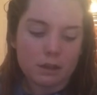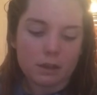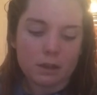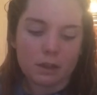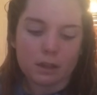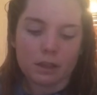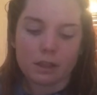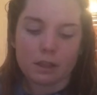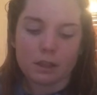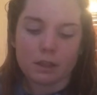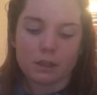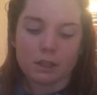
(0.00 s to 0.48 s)

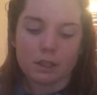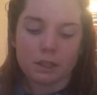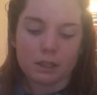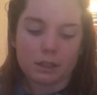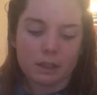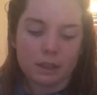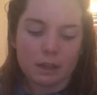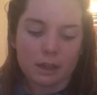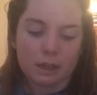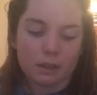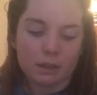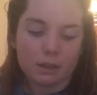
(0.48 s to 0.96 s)
Again, she
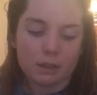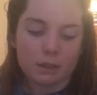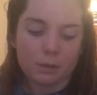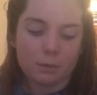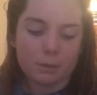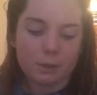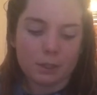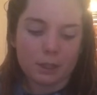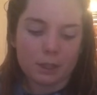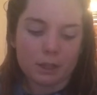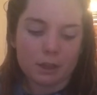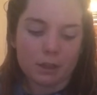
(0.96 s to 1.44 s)
said a
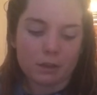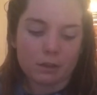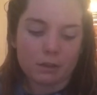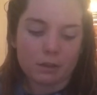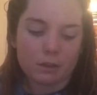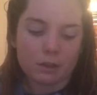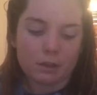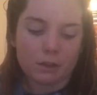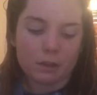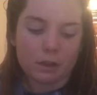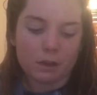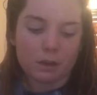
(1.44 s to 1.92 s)
little bit
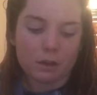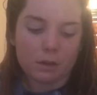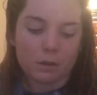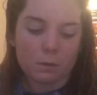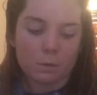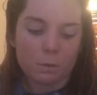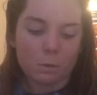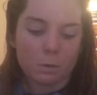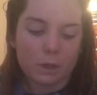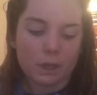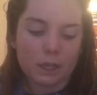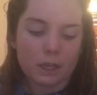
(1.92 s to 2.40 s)
goes a
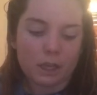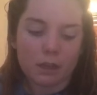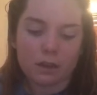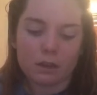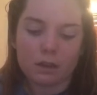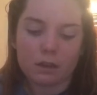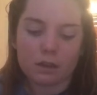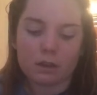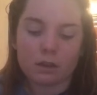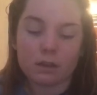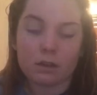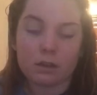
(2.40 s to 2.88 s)
long way.
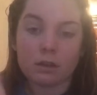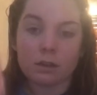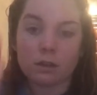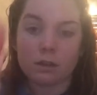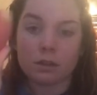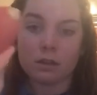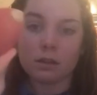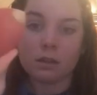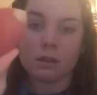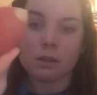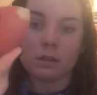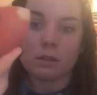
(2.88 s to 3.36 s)

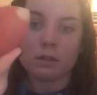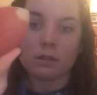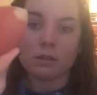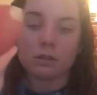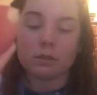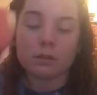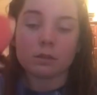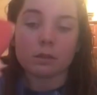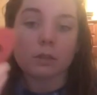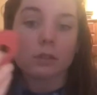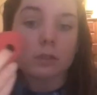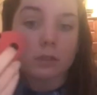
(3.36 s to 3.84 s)

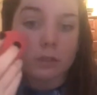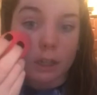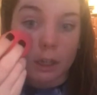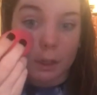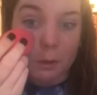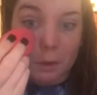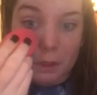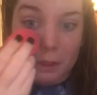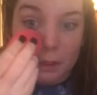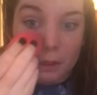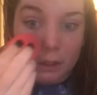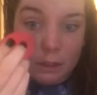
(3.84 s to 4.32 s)
We'll
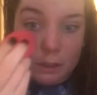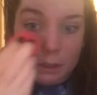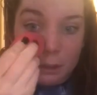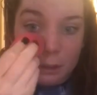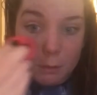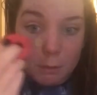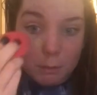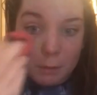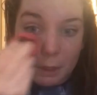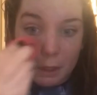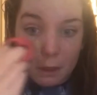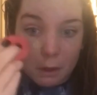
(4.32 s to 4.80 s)
start with
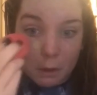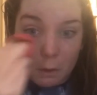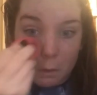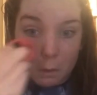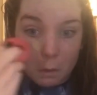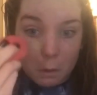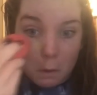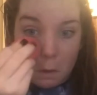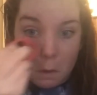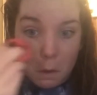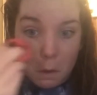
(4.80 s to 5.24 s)
this amount.